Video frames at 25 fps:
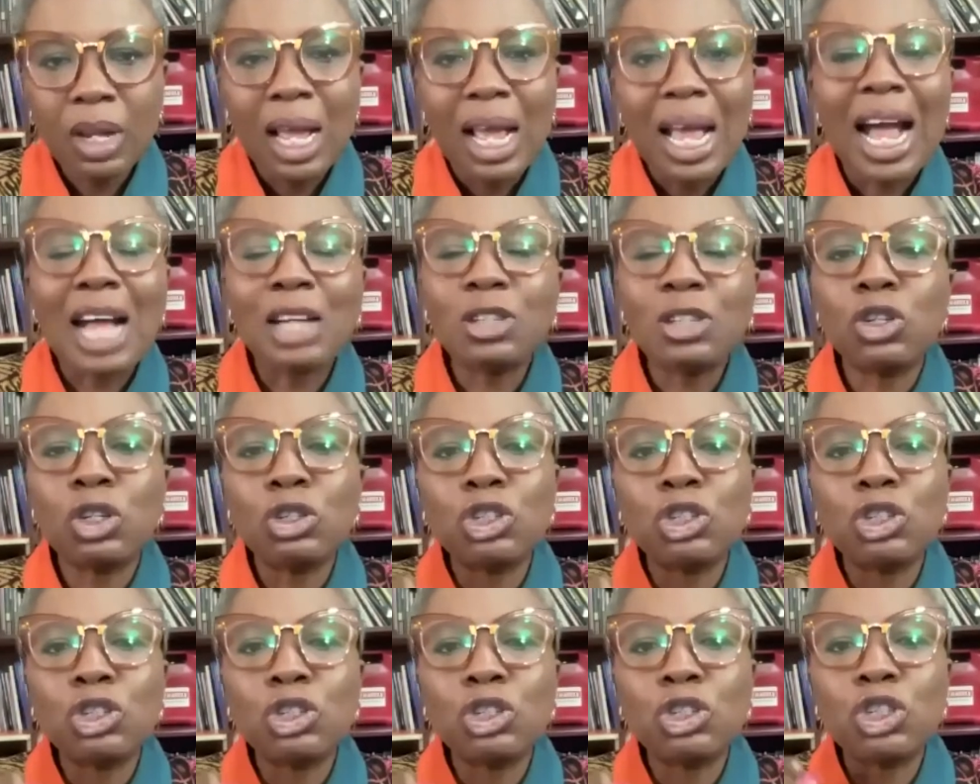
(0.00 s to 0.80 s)
And so
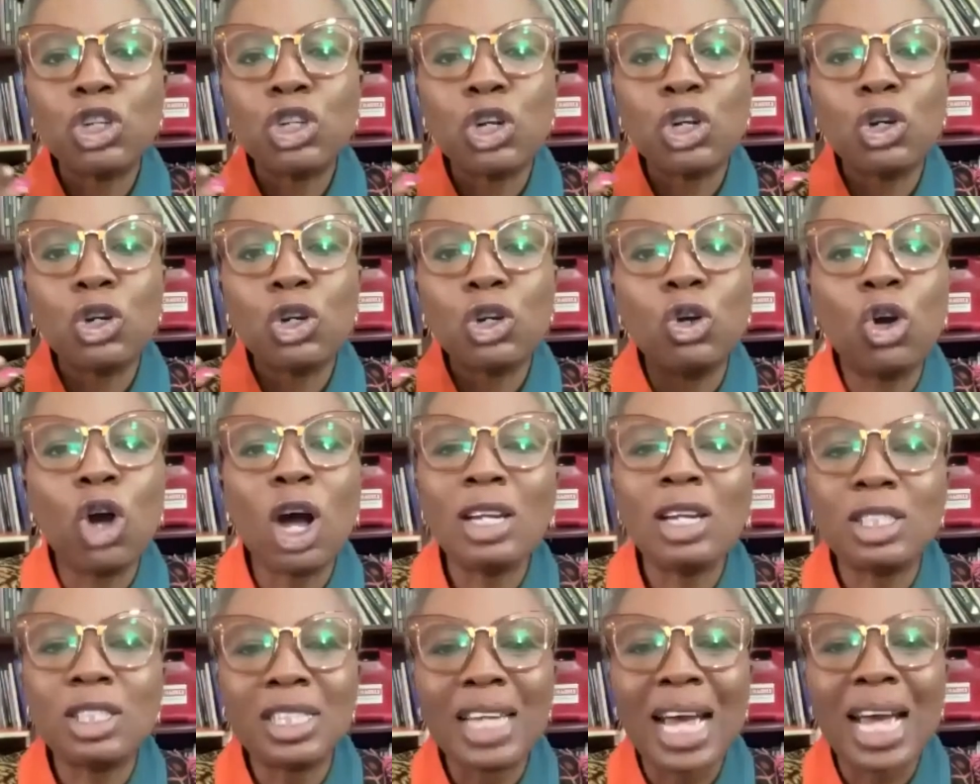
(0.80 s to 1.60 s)
she
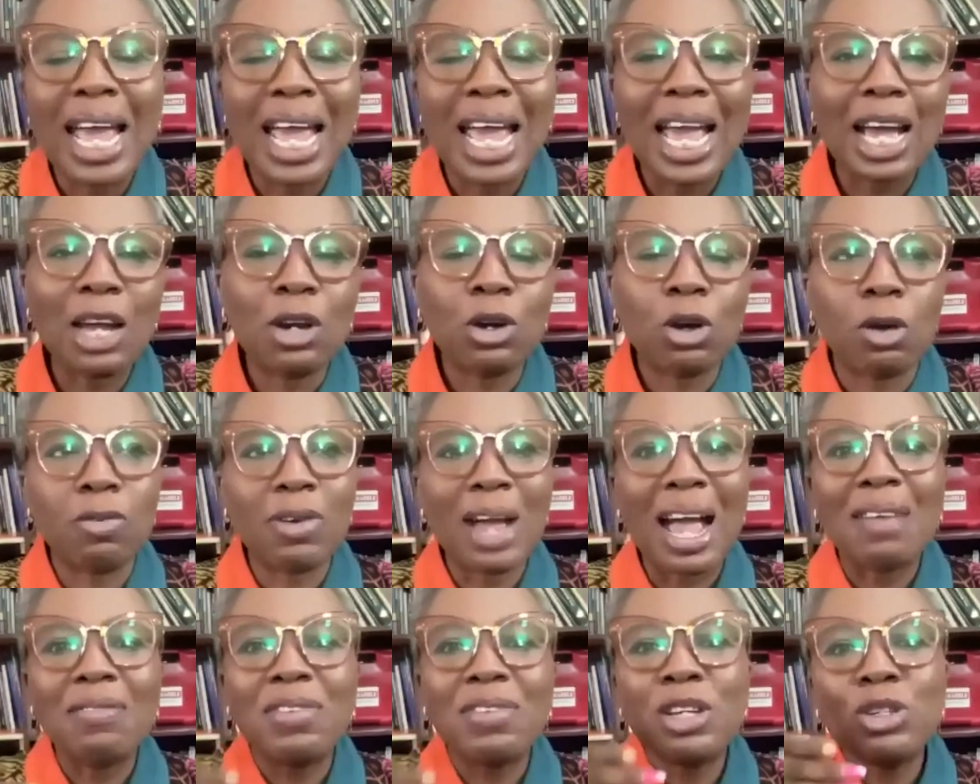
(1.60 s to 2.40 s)
got tired of
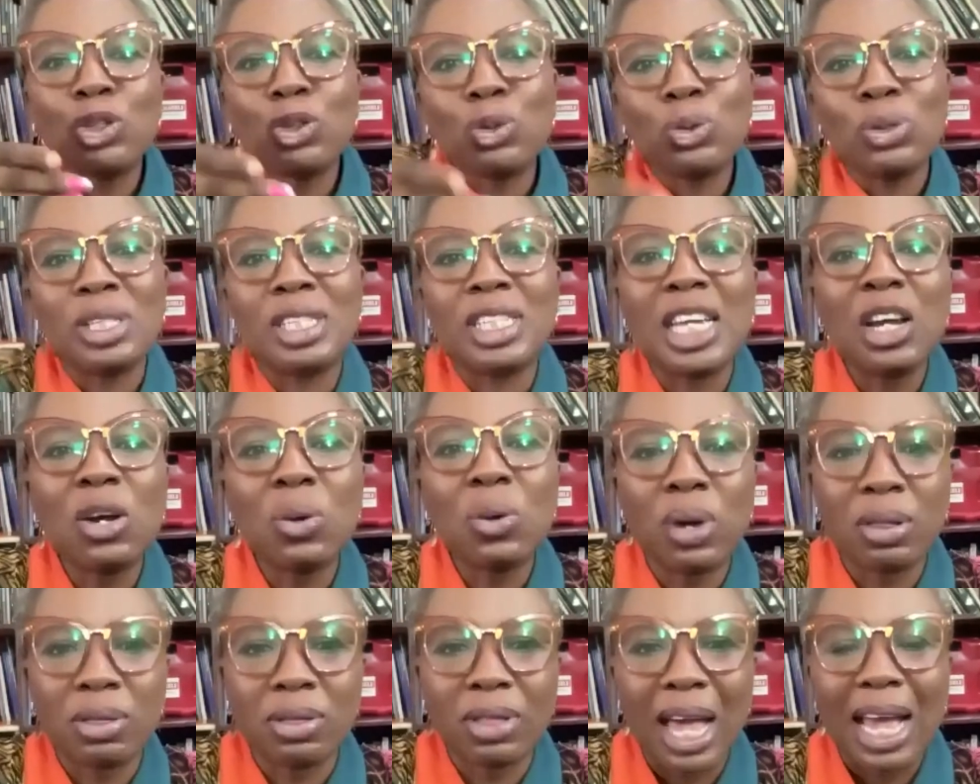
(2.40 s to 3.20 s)
having to deal
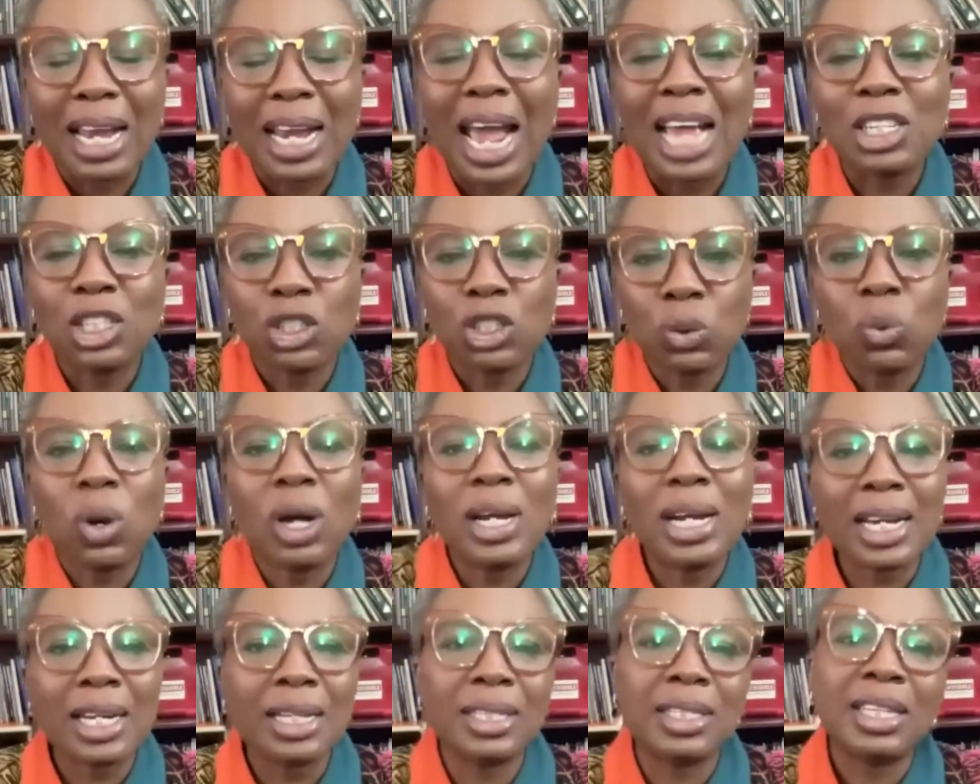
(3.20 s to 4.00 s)
with that and she
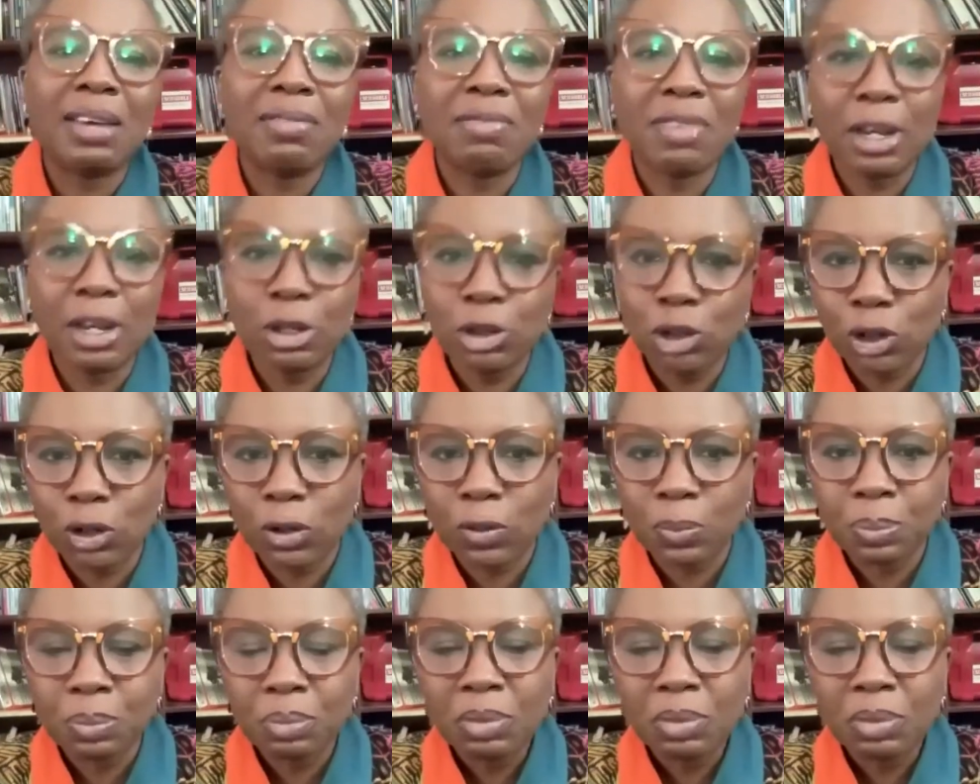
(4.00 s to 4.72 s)
wanted intervention.